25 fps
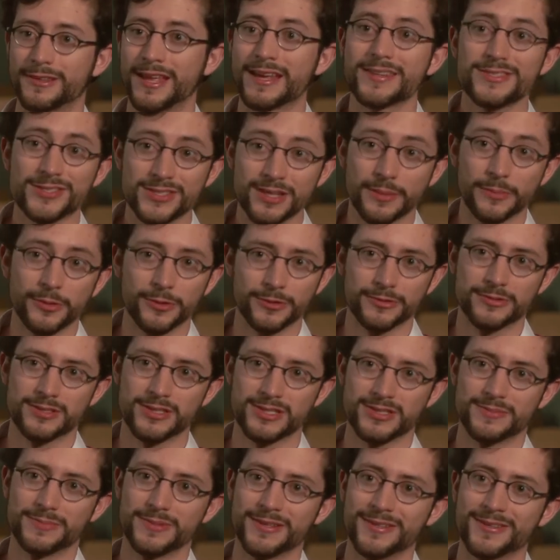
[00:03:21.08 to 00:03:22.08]
last summer
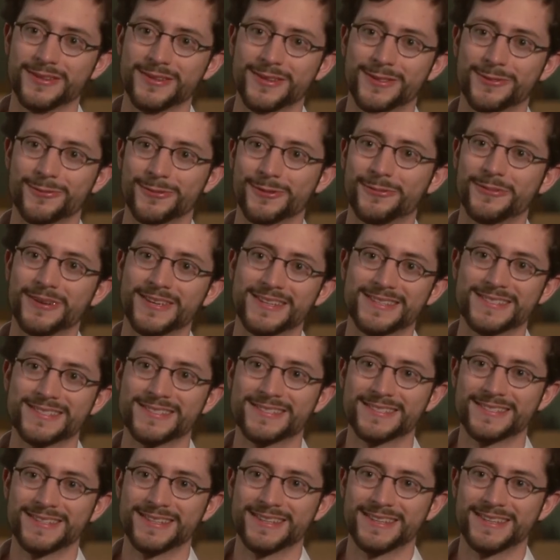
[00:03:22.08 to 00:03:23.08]
to spend 3 weeks